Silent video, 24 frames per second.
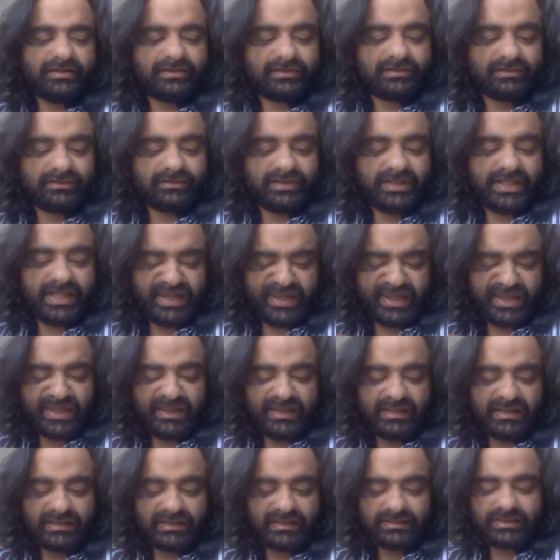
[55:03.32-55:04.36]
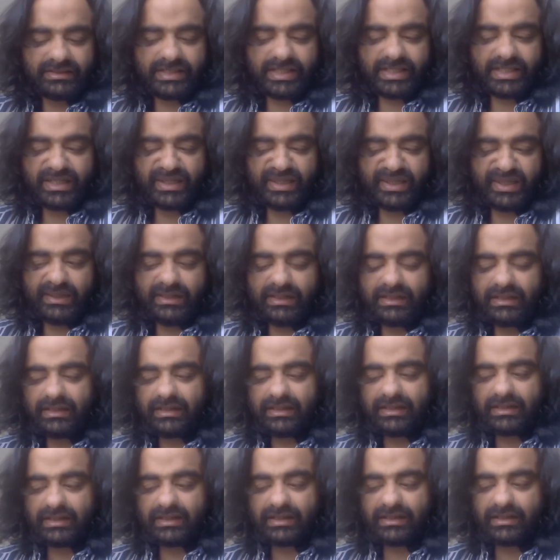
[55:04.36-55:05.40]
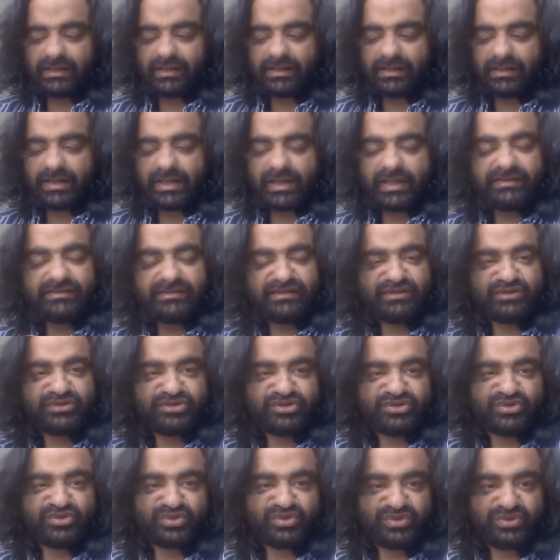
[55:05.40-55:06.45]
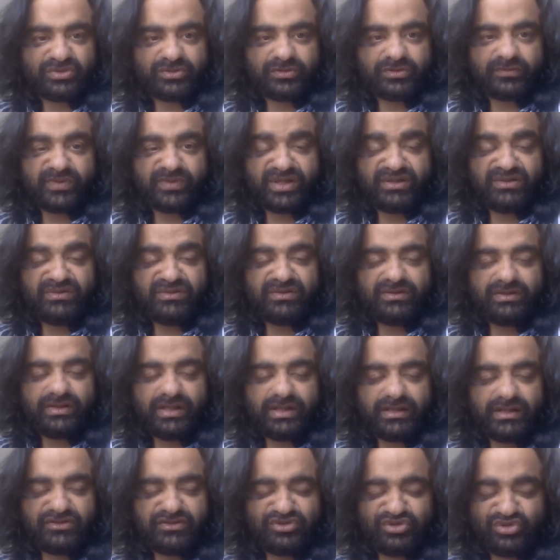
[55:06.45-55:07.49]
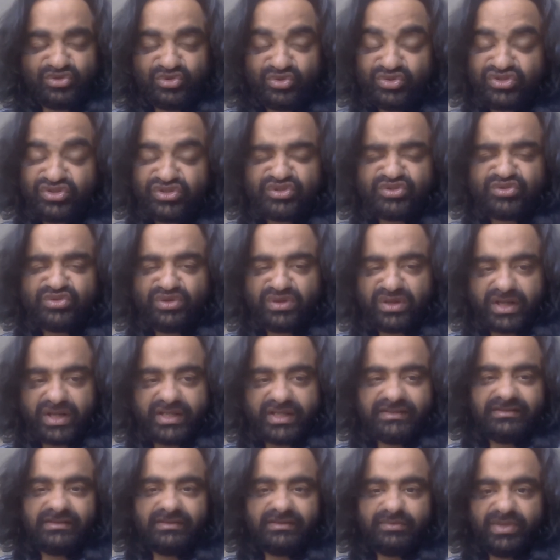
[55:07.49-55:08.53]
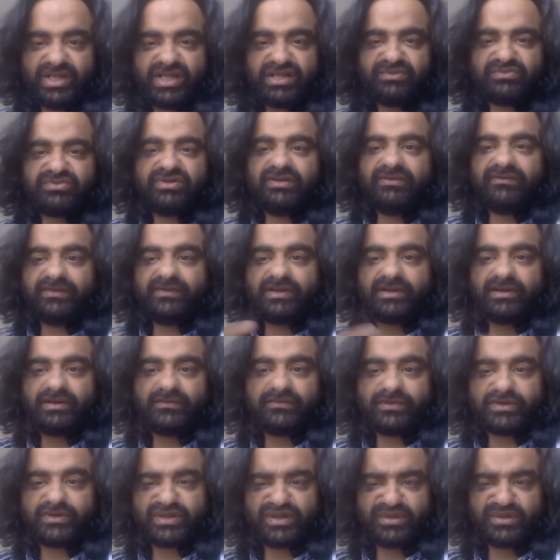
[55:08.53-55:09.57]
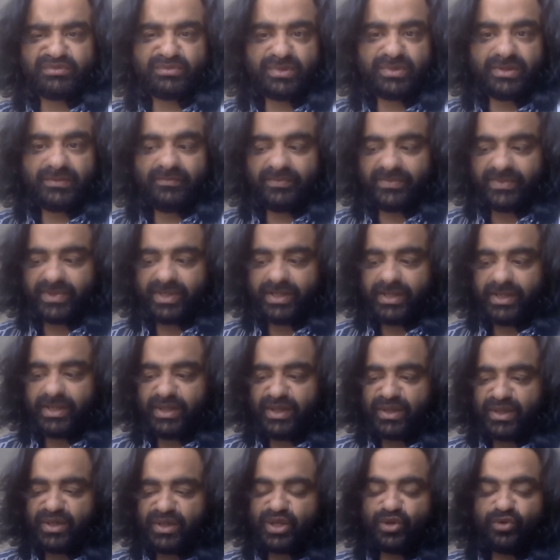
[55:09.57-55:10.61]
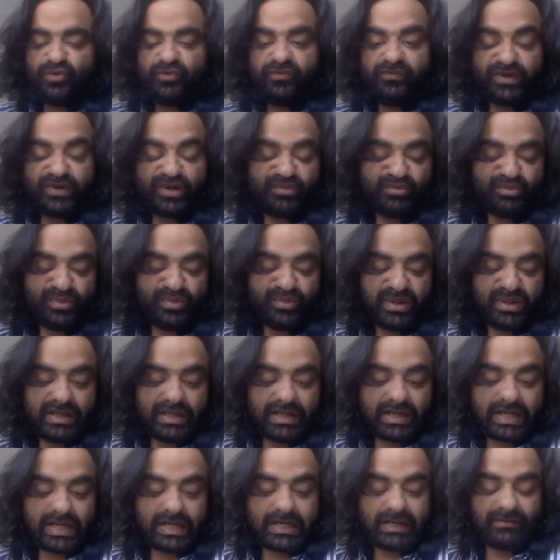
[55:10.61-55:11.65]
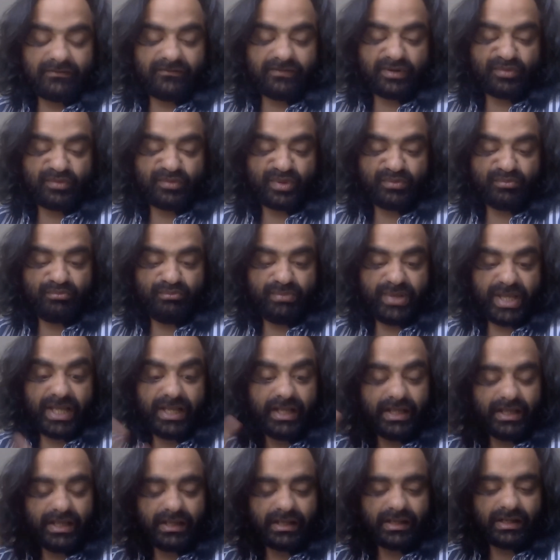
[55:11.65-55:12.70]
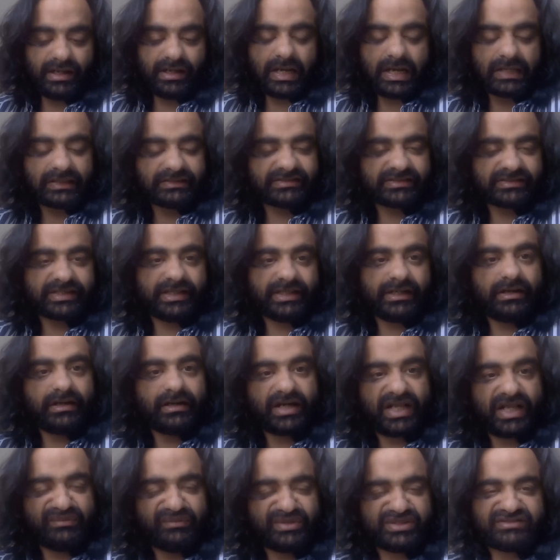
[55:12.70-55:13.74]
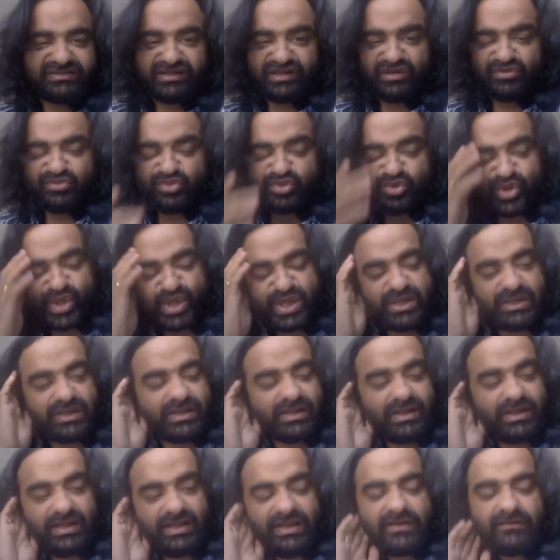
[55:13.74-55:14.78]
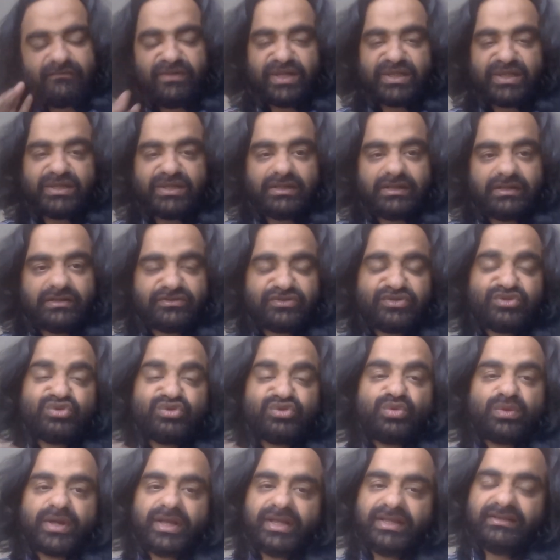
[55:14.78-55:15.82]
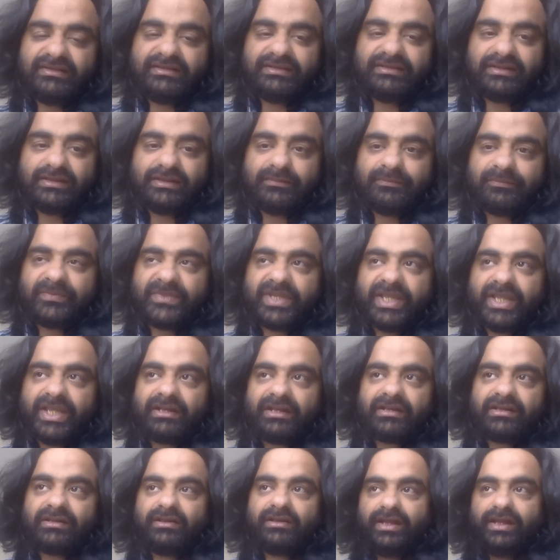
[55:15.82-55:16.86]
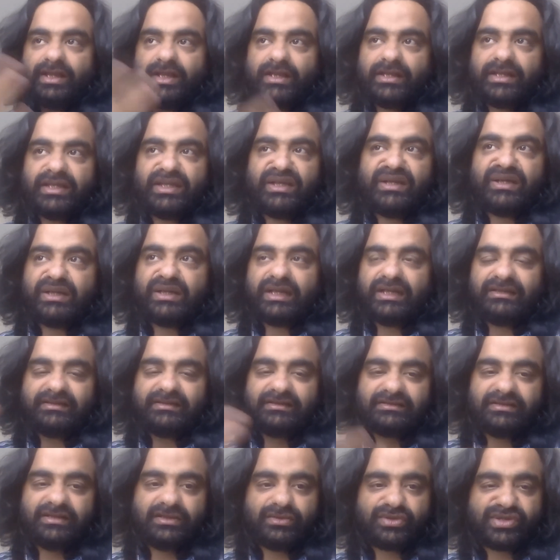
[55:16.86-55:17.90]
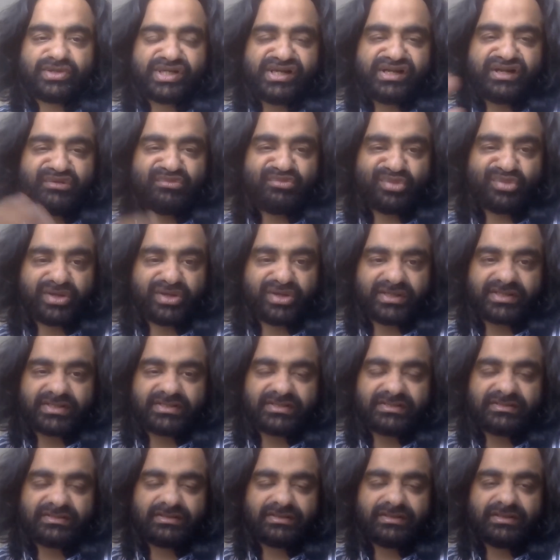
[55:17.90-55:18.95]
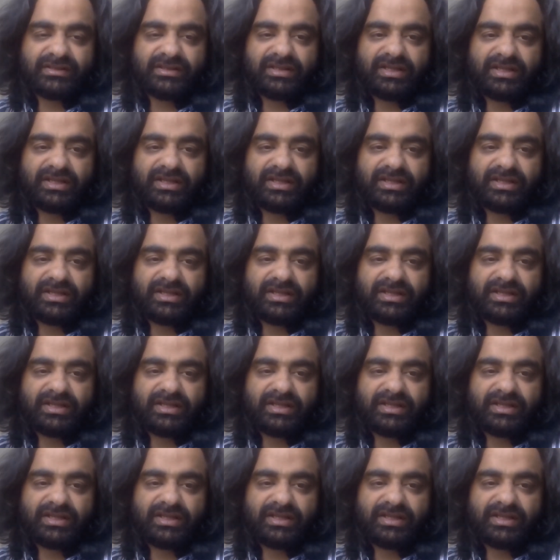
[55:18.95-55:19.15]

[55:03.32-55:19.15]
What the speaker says: So they need ice and snow. So when there is no snow or ice, it becomes difficult for them. Now, from a big, large-scale climate standpoint, when there is no ice, it increases the ocean temperatures,